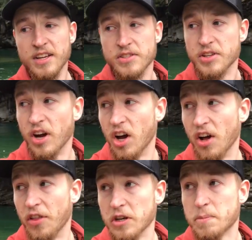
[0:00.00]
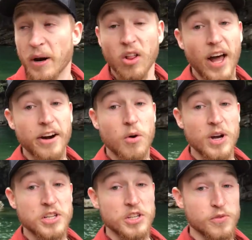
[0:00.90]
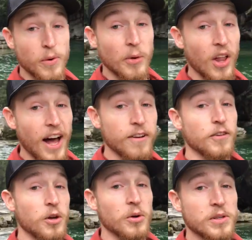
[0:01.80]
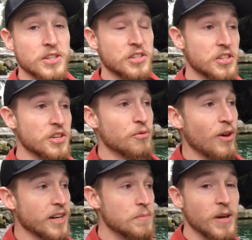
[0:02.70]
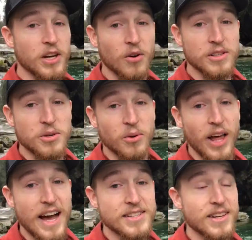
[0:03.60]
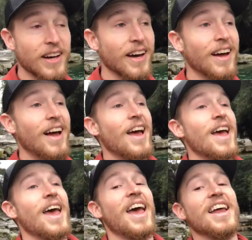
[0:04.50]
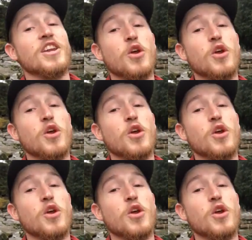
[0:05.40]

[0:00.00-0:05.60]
So there's been a lot of questions from a lot of you. Does this affect me going to Alaska? And